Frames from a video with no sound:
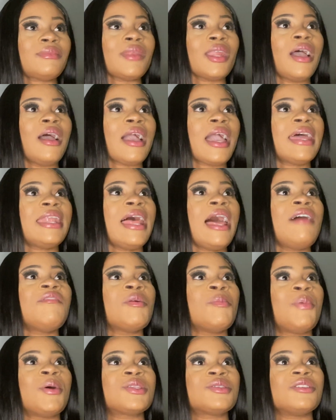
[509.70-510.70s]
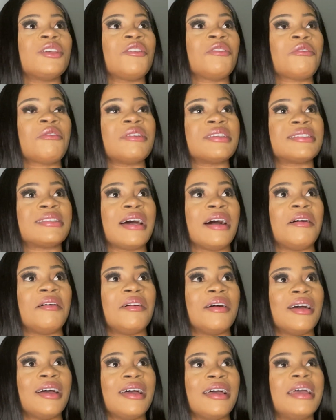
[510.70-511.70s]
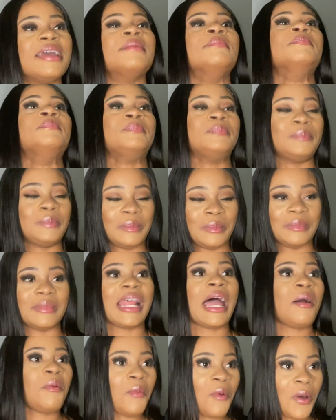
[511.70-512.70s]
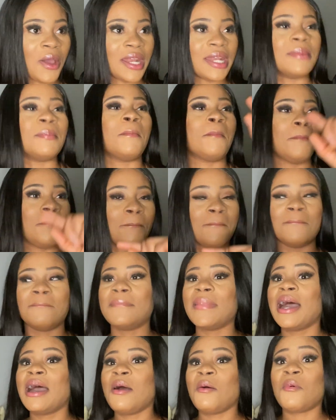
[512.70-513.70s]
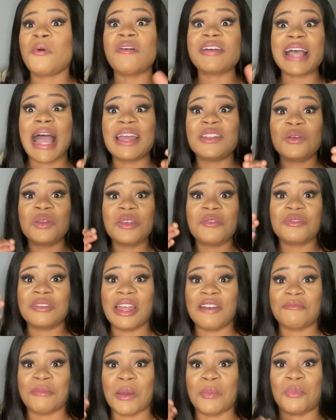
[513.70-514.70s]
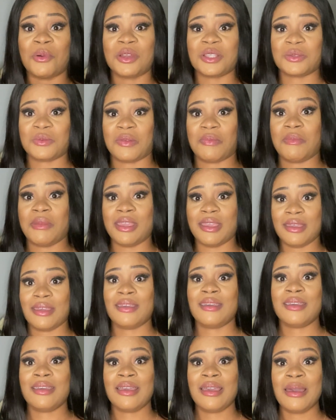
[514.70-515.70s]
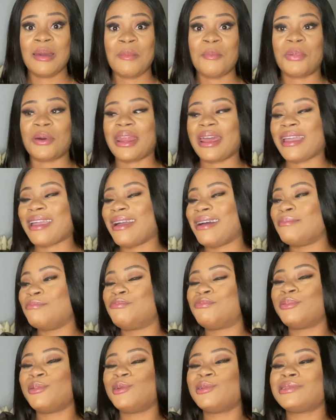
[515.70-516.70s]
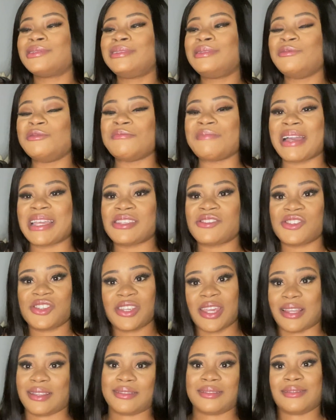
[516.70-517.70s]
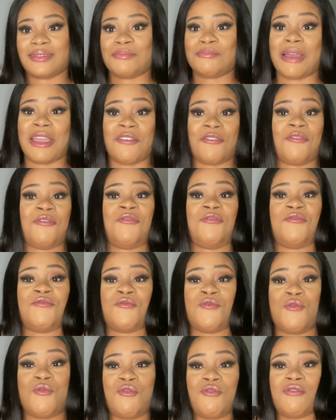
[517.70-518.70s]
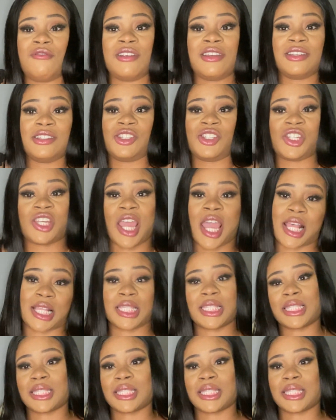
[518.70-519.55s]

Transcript: can I have a bottle of Crystal? That one. Well, I don't even have my purse with me, but I can boldly with my chest, my full chest,